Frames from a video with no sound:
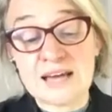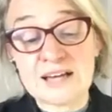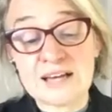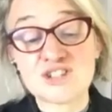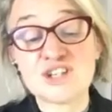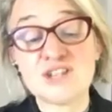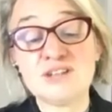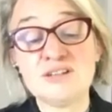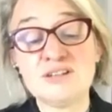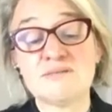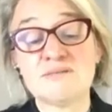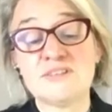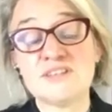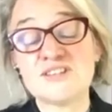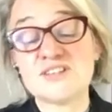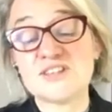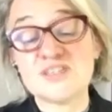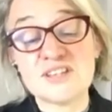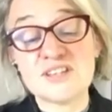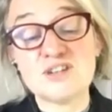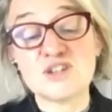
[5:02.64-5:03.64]
Action
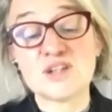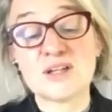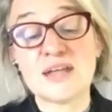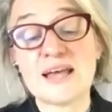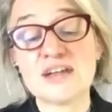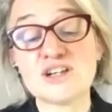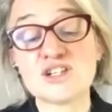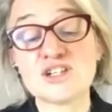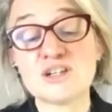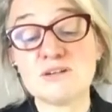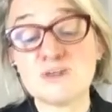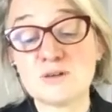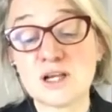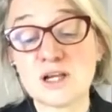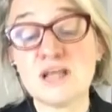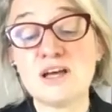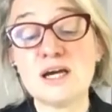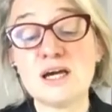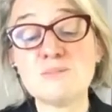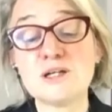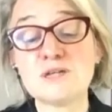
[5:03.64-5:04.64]
is essential action for
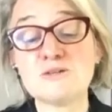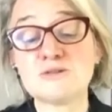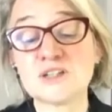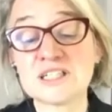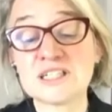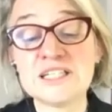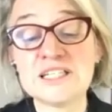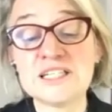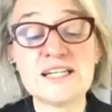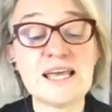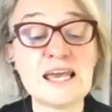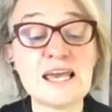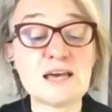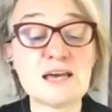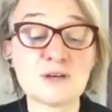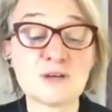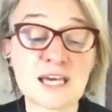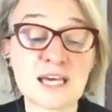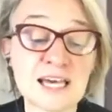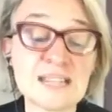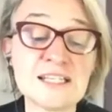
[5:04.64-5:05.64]
climate, for clean
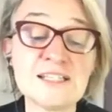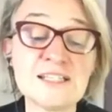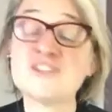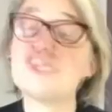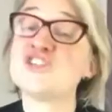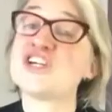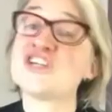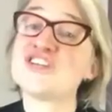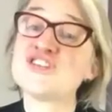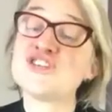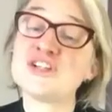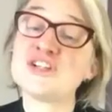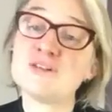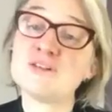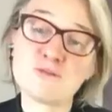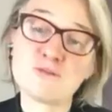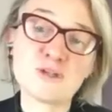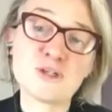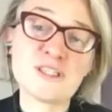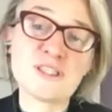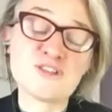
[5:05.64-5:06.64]
air, for cutting congestion
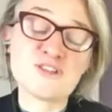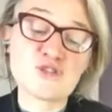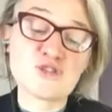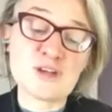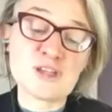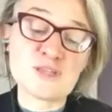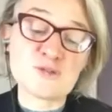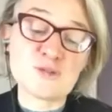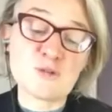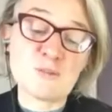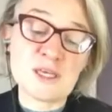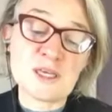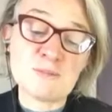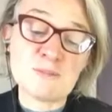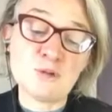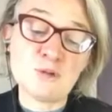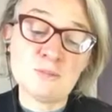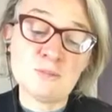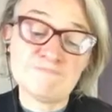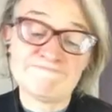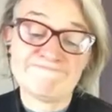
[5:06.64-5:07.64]
and freeing the streets for
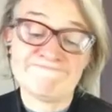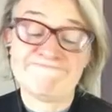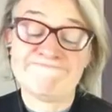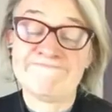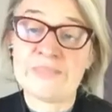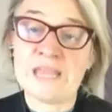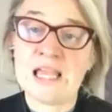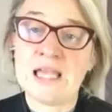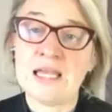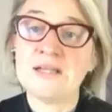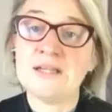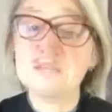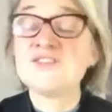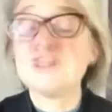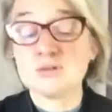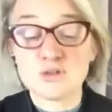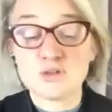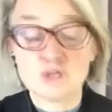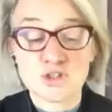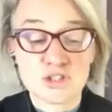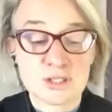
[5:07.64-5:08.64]
people.
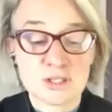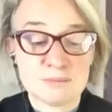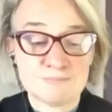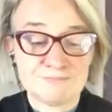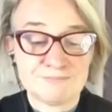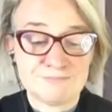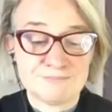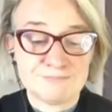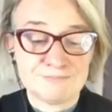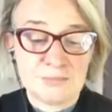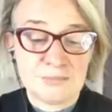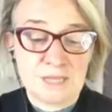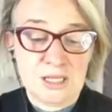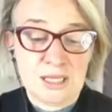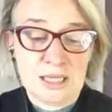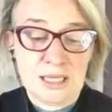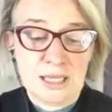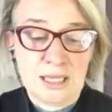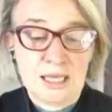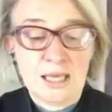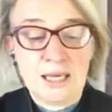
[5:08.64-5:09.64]
Zilch.
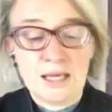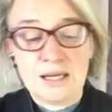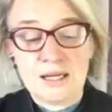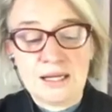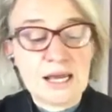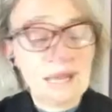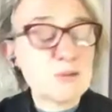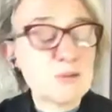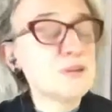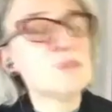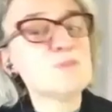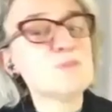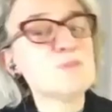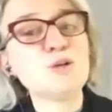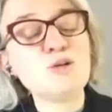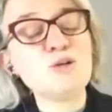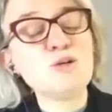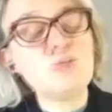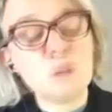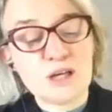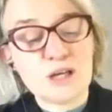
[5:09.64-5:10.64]
Now in the
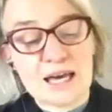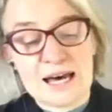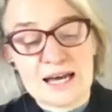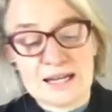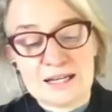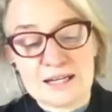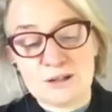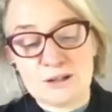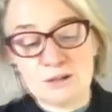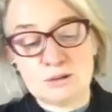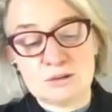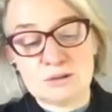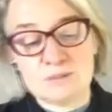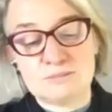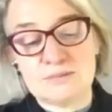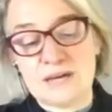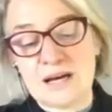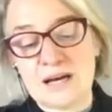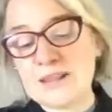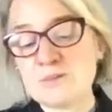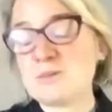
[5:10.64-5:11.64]
Bloomberg article,
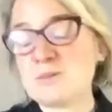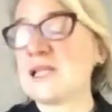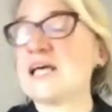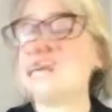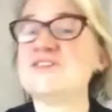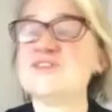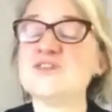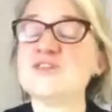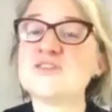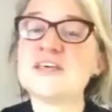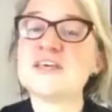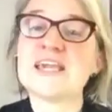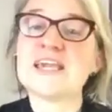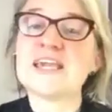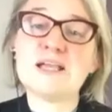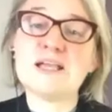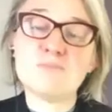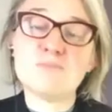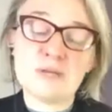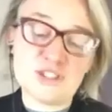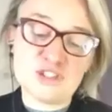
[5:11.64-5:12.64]
other places that
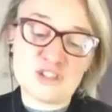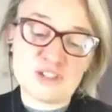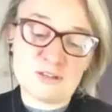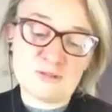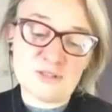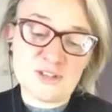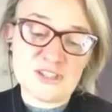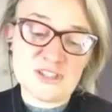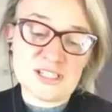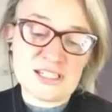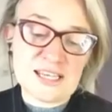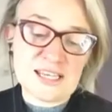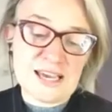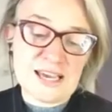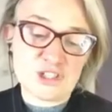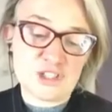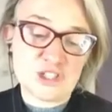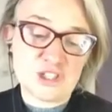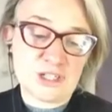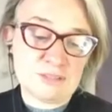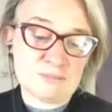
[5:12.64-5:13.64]
get mentioned for city
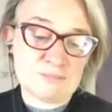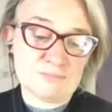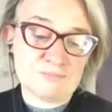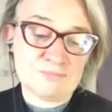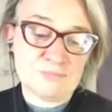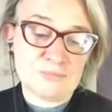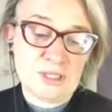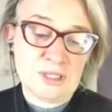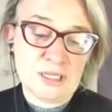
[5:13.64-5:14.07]
action.